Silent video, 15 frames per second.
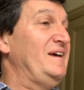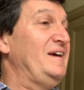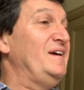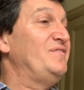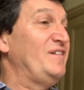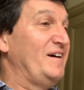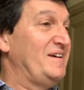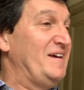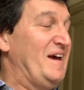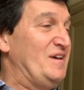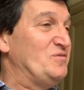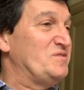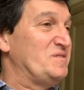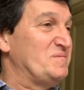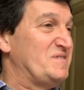if I can get
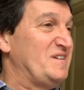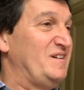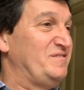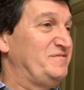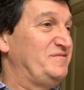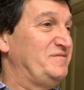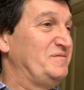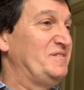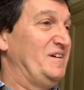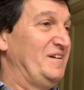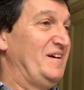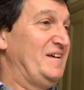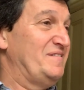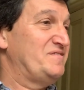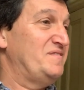you some stuff, can
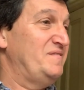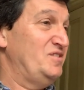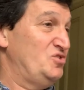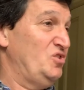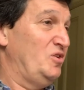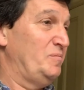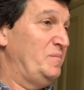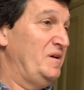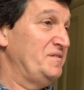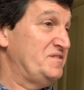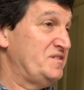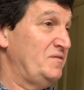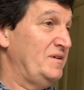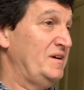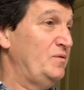I have a job? And
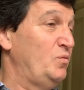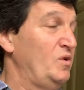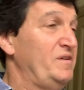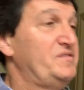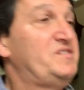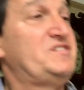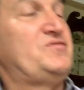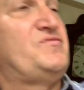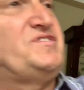so I worked as a